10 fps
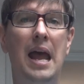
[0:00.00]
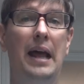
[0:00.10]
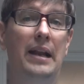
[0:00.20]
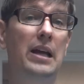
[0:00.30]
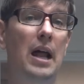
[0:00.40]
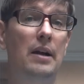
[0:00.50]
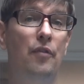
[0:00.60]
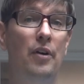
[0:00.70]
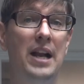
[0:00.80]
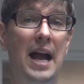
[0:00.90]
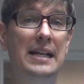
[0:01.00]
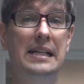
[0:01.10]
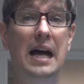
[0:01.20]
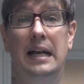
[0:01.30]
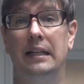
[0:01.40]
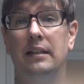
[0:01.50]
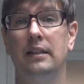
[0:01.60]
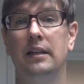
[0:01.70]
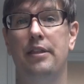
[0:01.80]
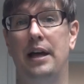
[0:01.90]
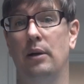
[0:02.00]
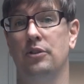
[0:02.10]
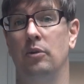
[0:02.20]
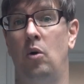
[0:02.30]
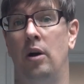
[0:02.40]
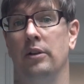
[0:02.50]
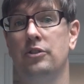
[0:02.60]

and I got it for 99,000 won.